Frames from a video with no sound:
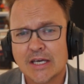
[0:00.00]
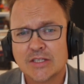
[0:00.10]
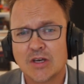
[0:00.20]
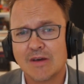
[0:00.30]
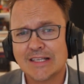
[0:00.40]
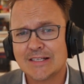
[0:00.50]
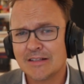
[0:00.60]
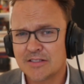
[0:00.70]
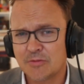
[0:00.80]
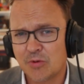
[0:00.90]
So it's a
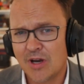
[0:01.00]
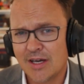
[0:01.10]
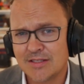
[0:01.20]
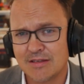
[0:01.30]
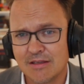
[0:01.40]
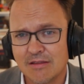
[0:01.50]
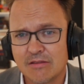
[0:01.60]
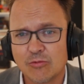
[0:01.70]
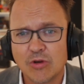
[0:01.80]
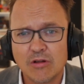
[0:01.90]
little surprising
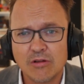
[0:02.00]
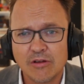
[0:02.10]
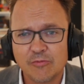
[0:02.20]
that the role